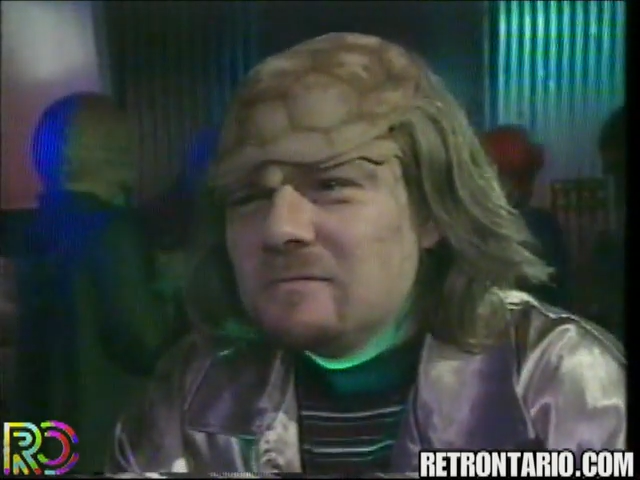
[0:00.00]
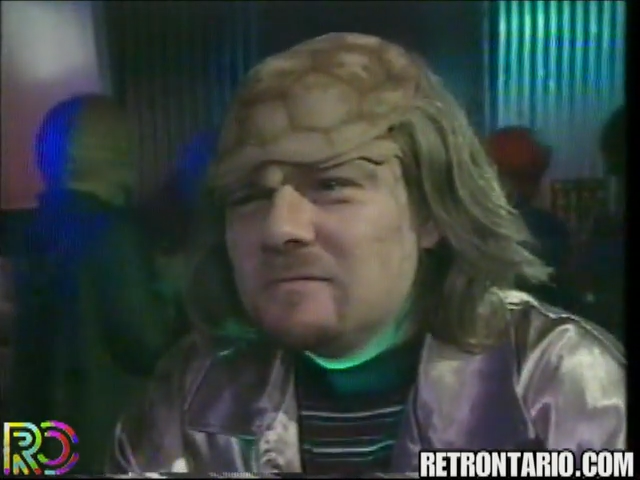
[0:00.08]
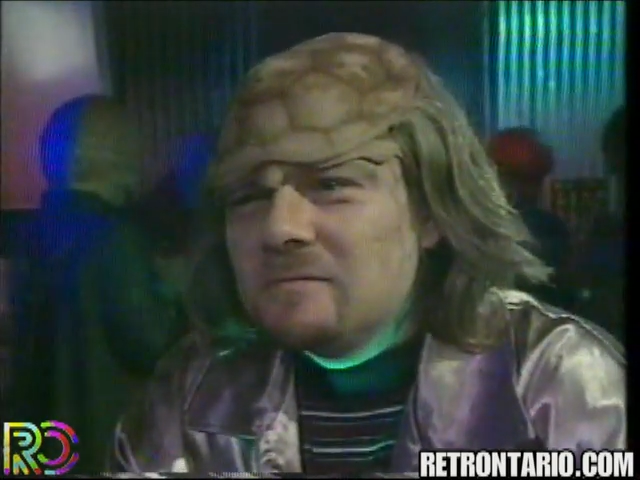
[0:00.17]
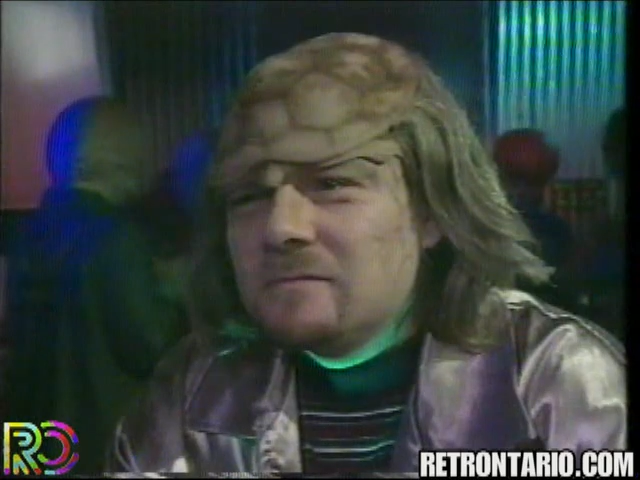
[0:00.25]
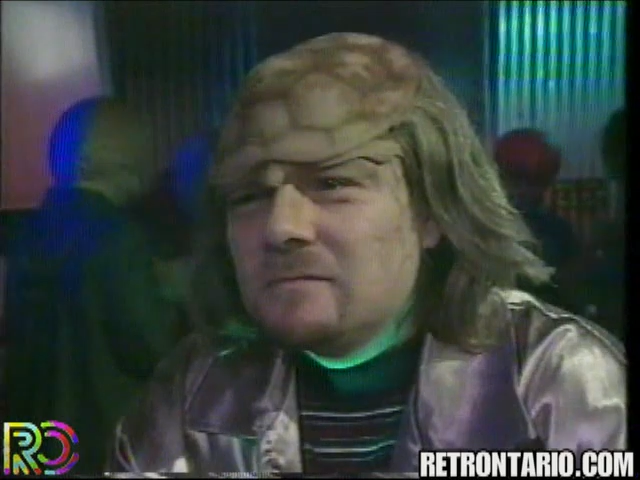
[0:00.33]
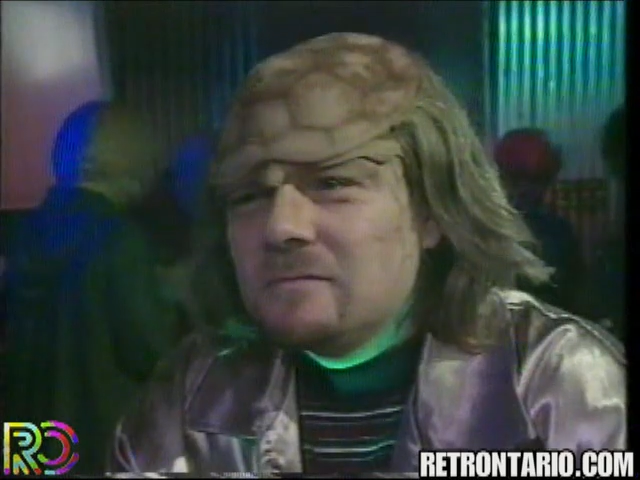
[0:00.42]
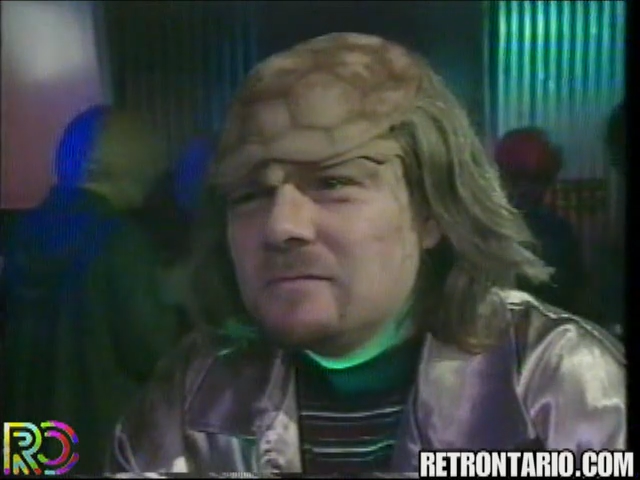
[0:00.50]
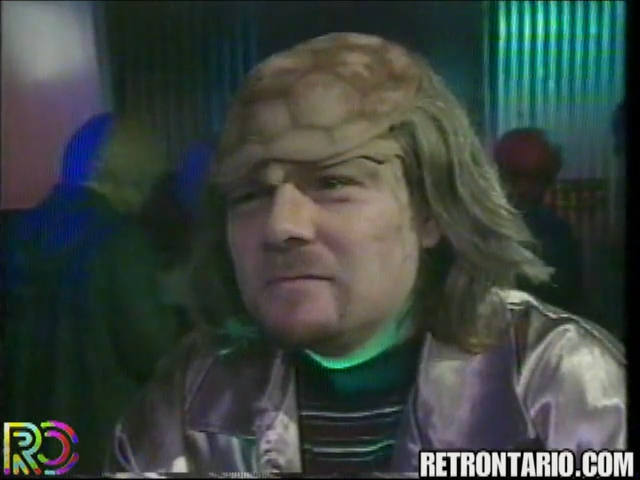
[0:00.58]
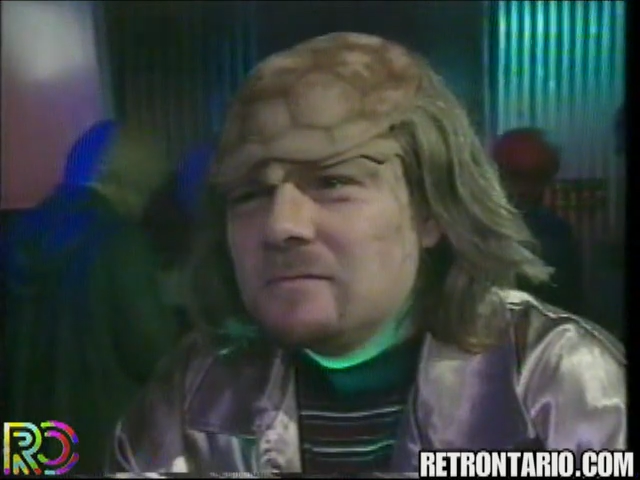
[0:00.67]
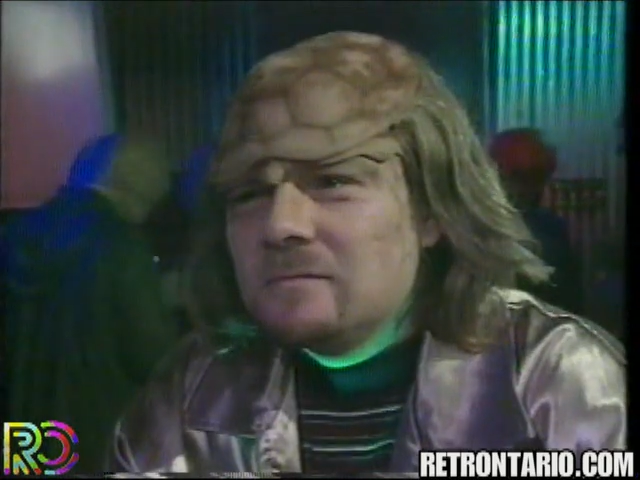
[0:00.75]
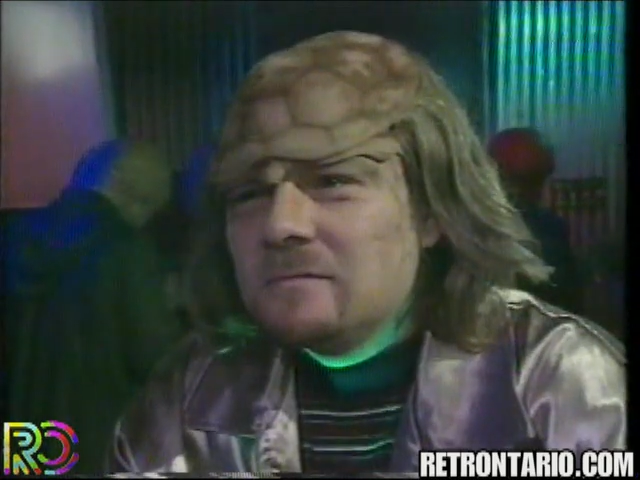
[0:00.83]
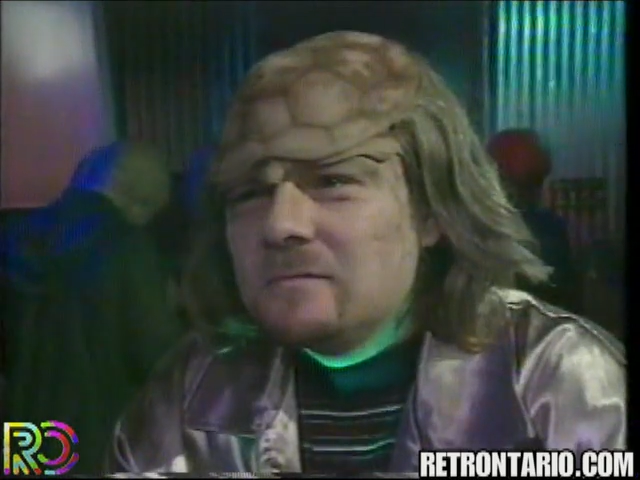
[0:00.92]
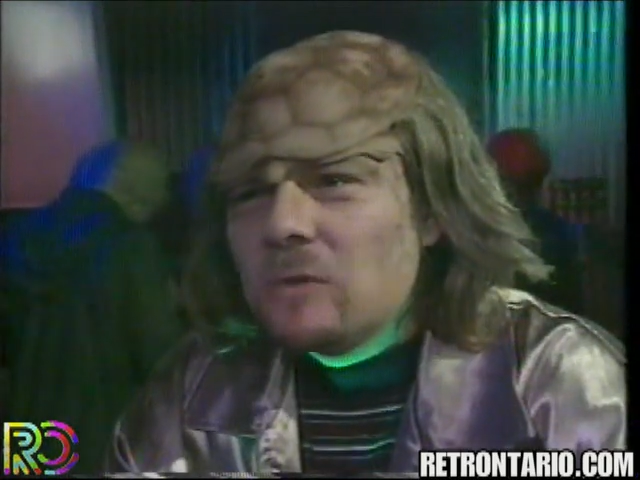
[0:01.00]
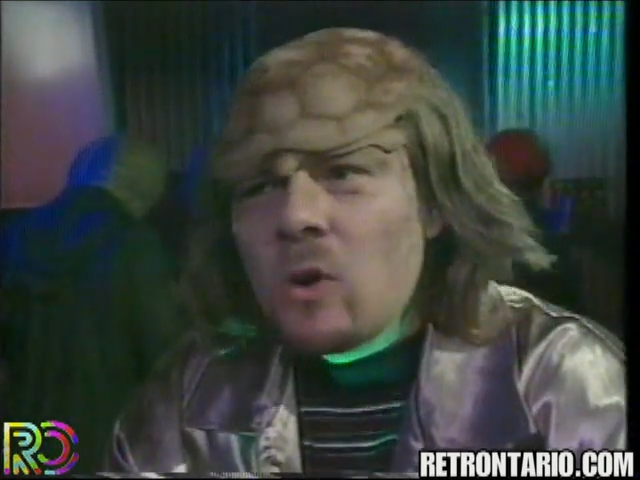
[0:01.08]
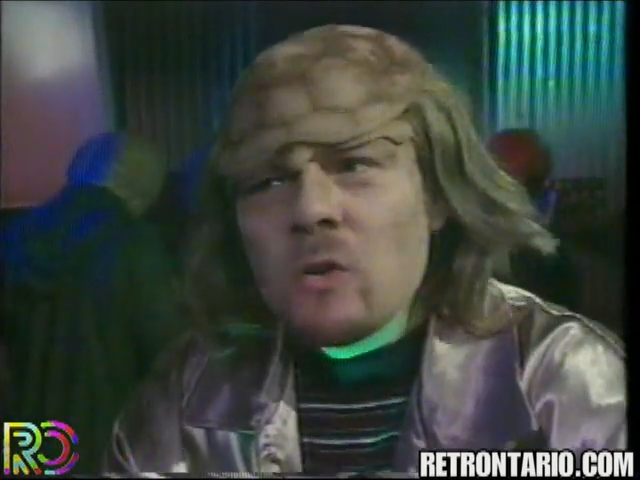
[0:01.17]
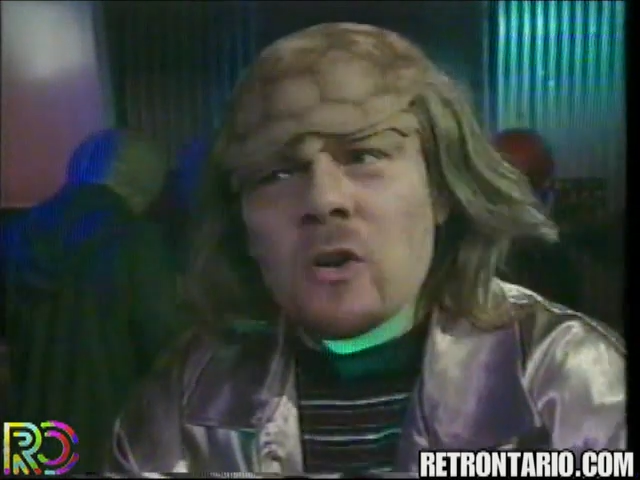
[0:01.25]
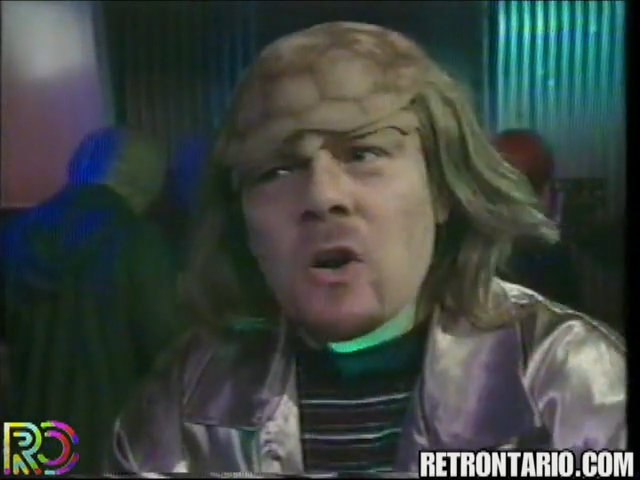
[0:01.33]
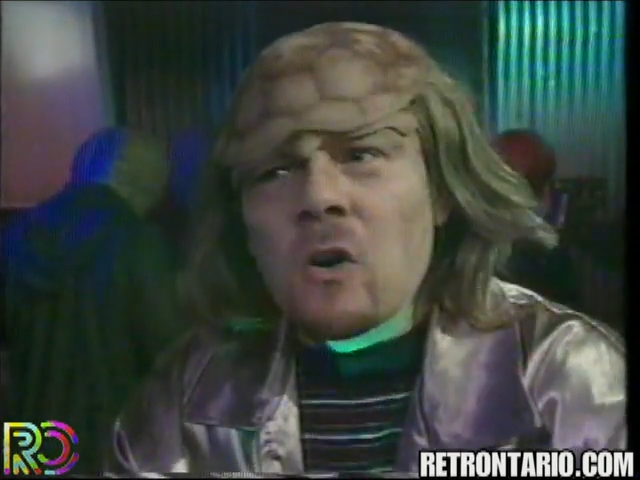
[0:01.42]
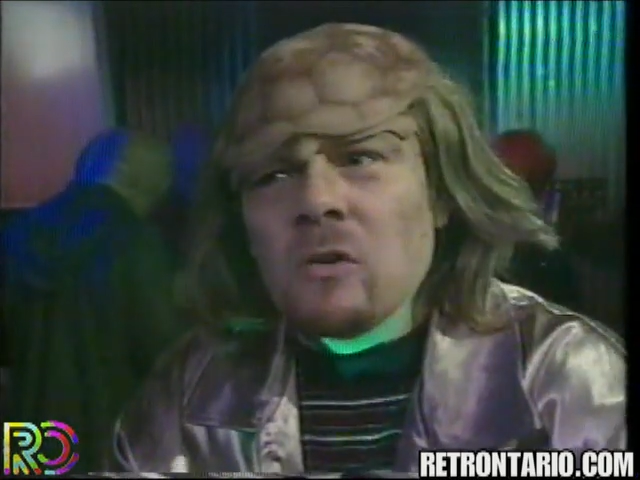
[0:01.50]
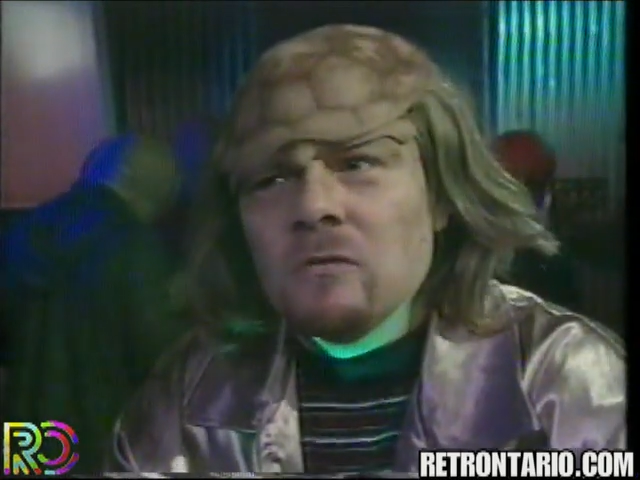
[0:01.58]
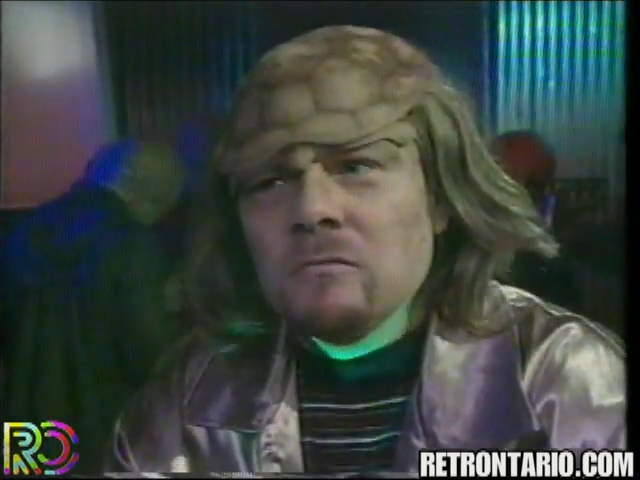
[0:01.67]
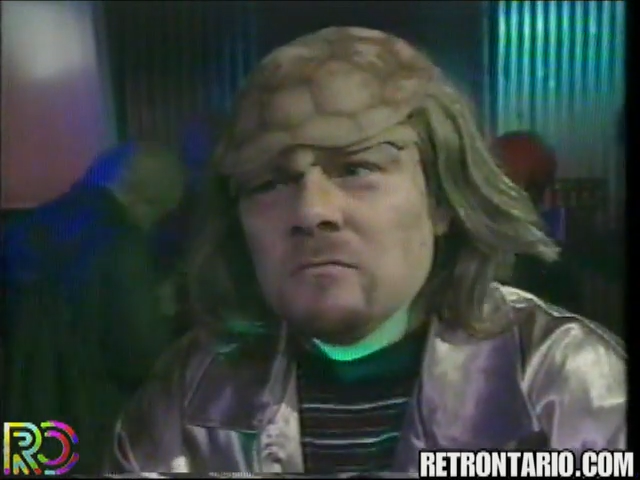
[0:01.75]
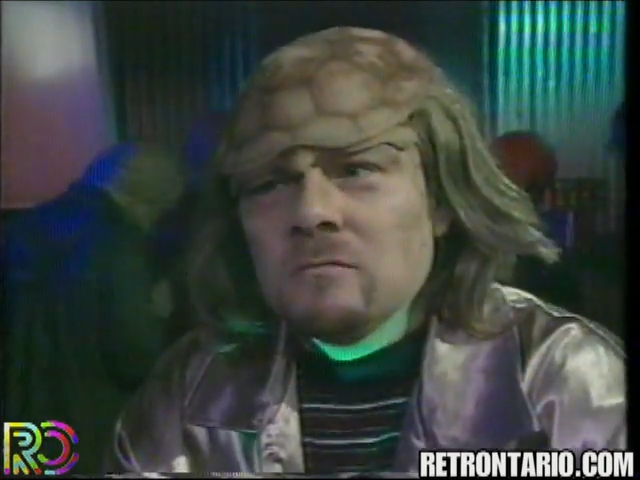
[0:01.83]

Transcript: So how does it work? Oh, no.